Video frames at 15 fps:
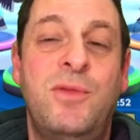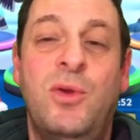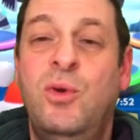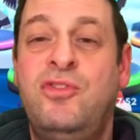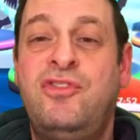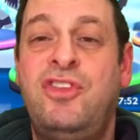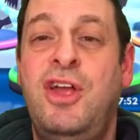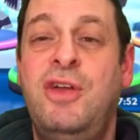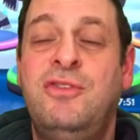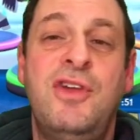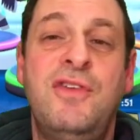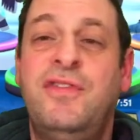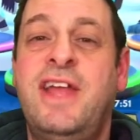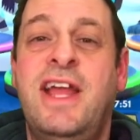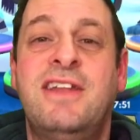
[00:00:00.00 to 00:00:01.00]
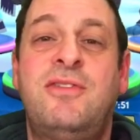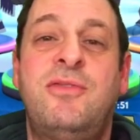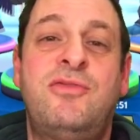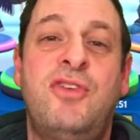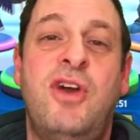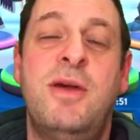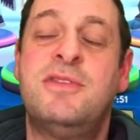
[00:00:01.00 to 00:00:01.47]
also don't forget to
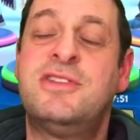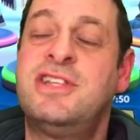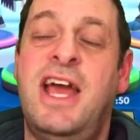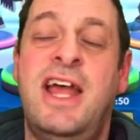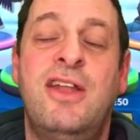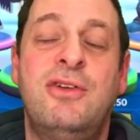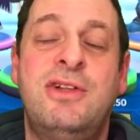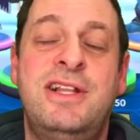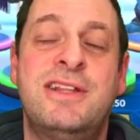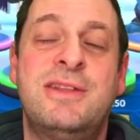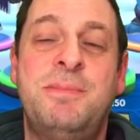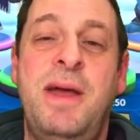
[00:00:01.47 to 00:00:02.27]
subscribe to the channel click